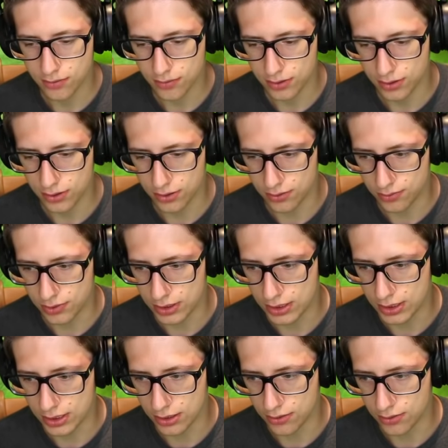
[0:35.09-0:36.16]
Where are we
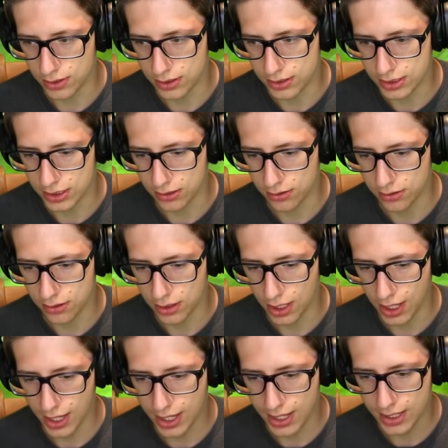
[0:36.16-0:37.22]
gonna go hunting
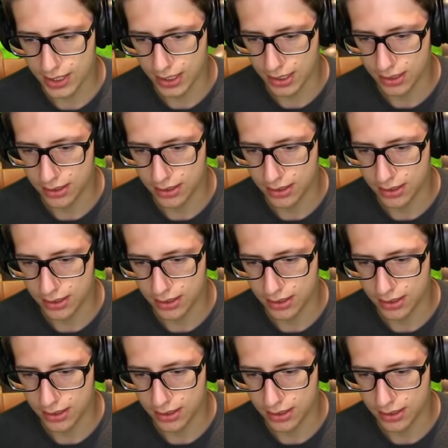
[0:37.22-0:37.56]
at?